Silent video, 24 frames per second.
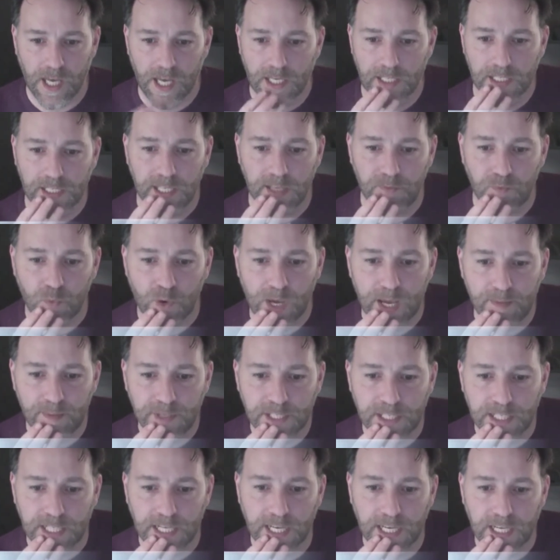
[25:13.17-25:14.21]
Stephen Webb
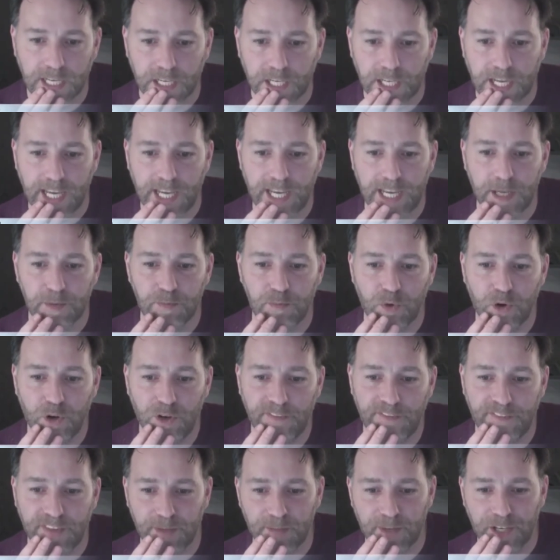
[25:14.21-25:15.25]
is saying, yay, more
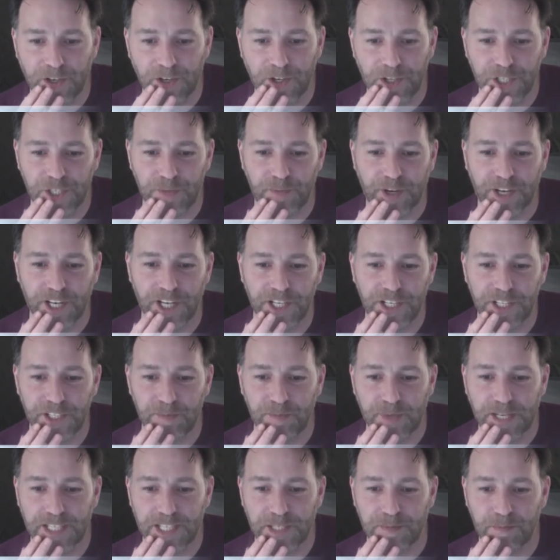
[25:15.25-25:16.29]
female entrepreneurs
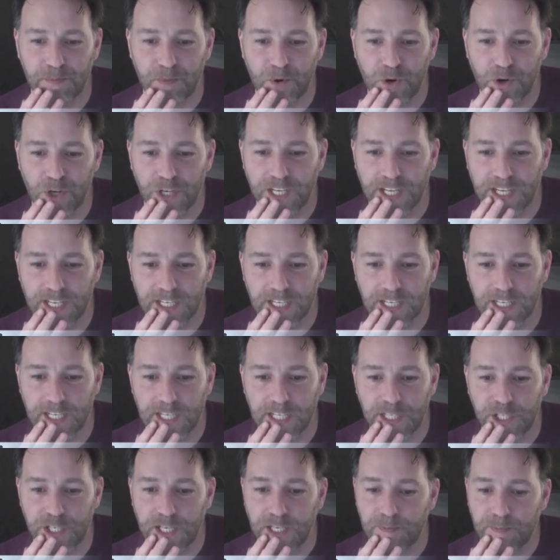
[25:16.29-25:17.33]
means more in
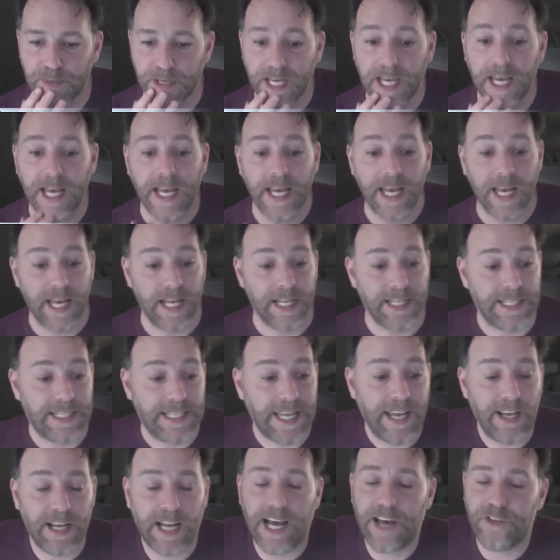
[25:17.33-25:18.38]
leadership.
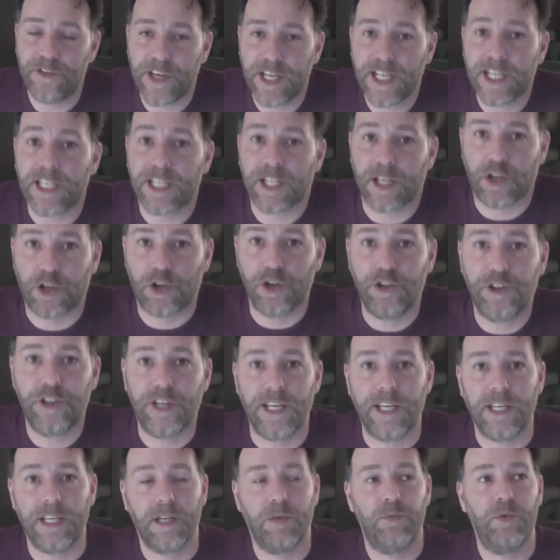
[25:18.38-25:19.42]
I think is a good
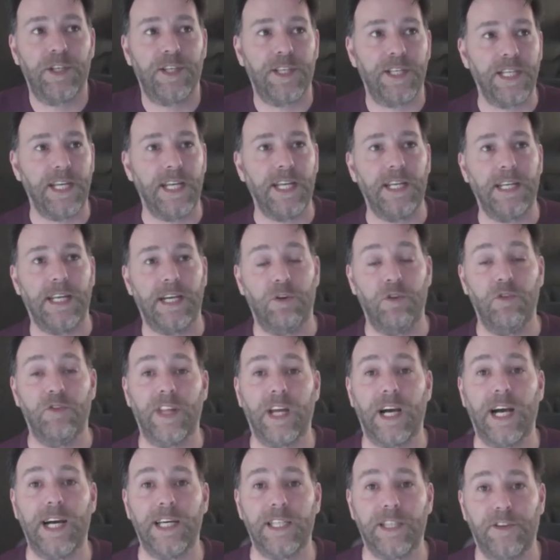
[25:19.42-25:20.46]
thing. We're seeing over
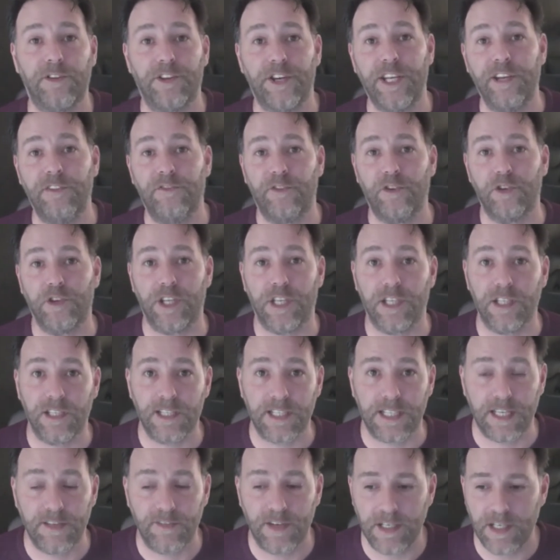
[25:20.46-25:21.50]
the last 3 or 4 years,
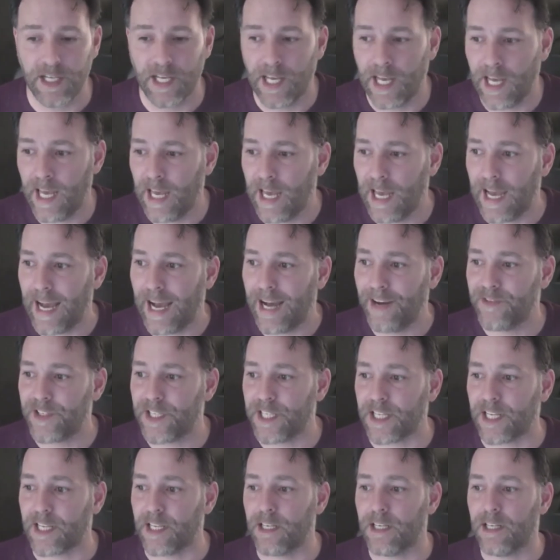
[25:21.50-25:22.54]
Stephen, I've
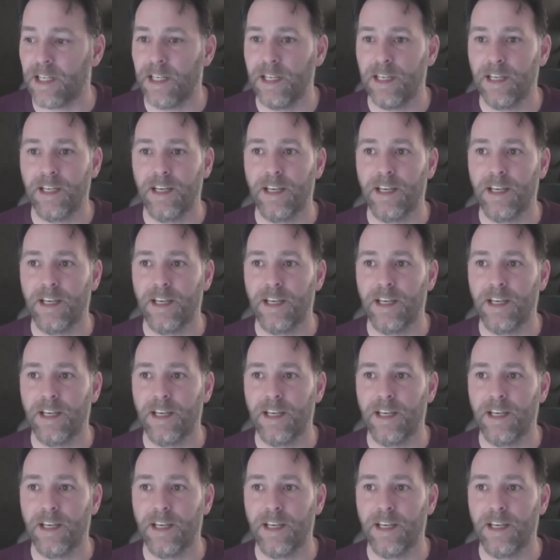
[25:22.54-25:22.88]
seen